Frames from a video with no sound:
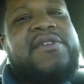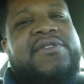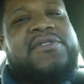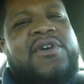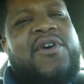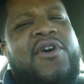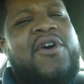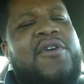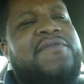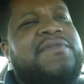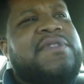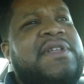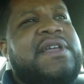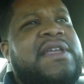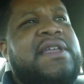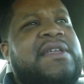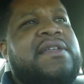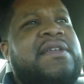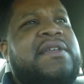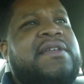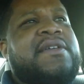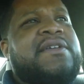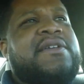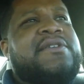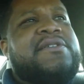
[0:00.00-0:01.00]
so hopefully
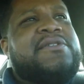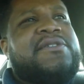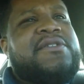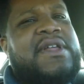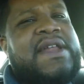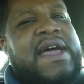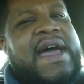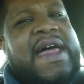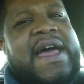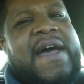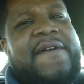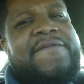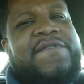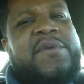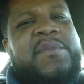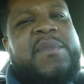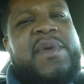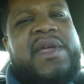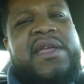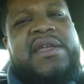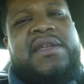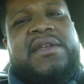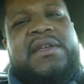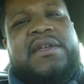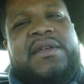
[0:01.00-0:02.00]
they're not after me.